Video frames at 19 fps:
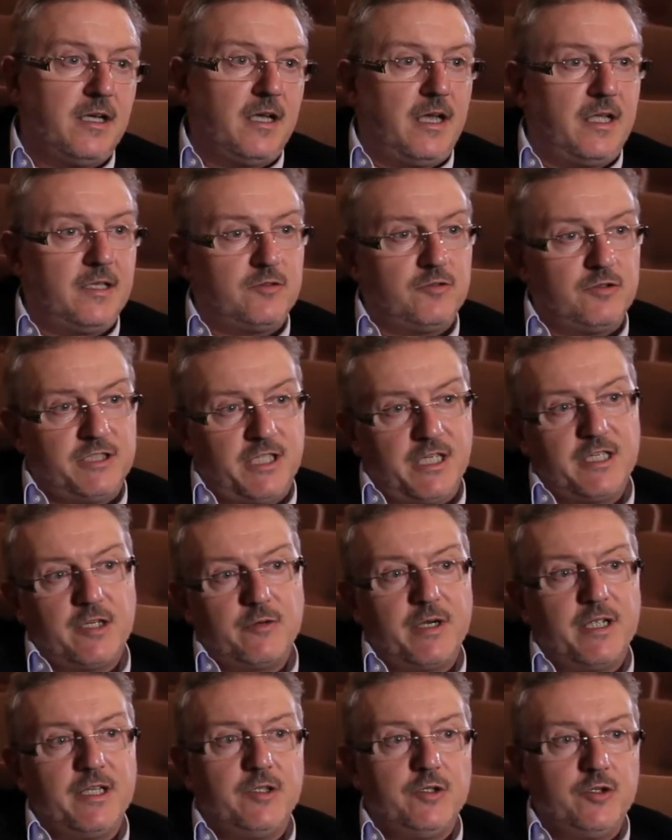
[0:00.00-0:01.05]
and to
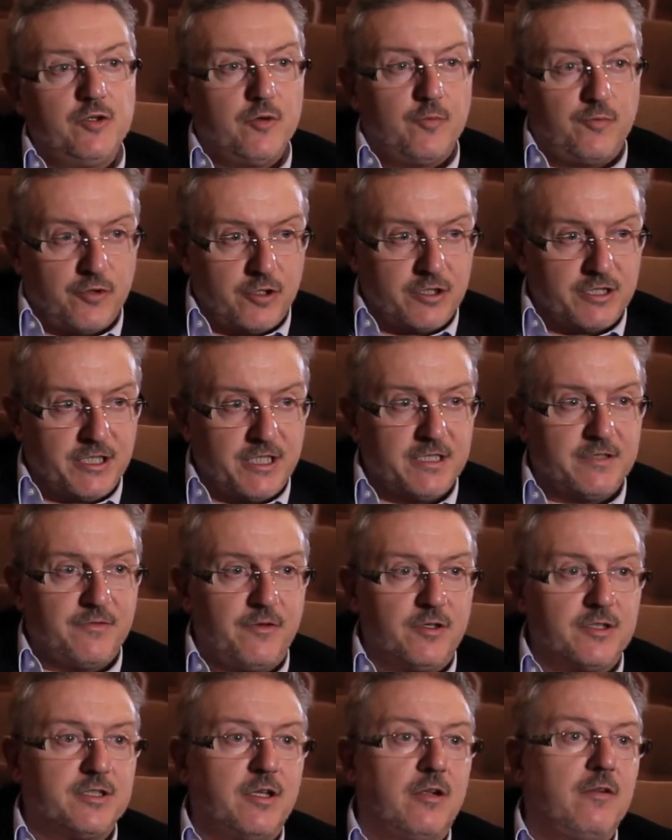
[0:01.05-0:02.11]
generate new approaches
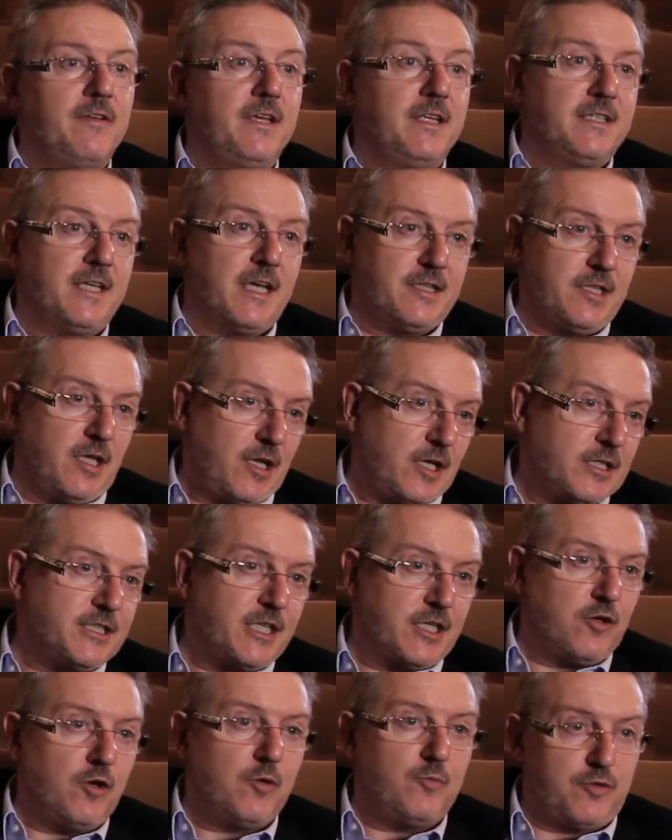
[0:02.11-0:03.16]
for solving
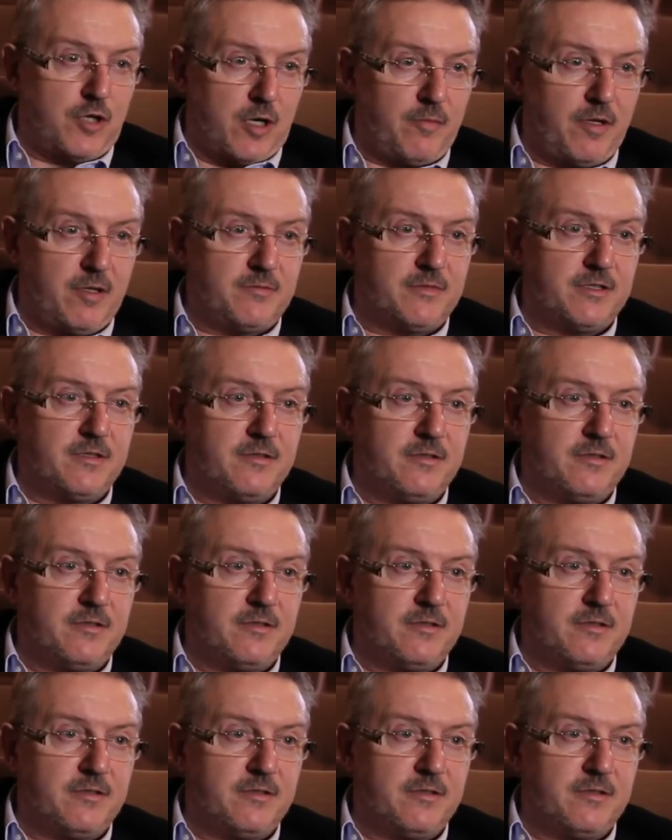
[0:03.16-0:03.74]
technological problems.